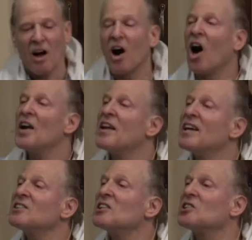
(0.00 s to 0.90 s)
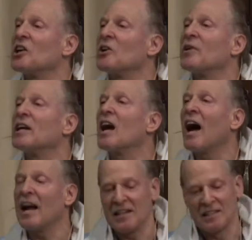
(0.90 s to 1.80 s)
unnecessary
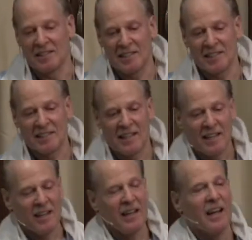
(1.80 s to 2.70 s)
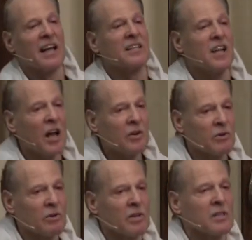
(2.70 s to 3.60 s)
kindness and
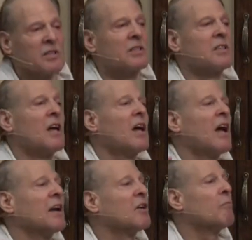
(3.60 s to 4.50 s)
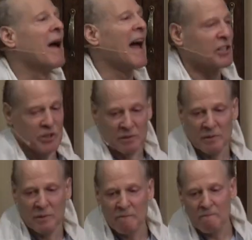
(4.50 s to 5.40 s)
tenderness and compassion.
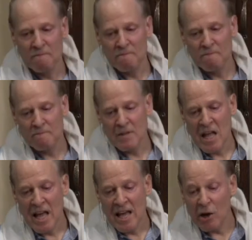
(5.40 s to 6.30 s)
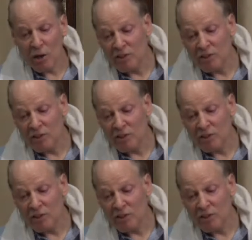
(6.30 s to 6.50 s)
He could have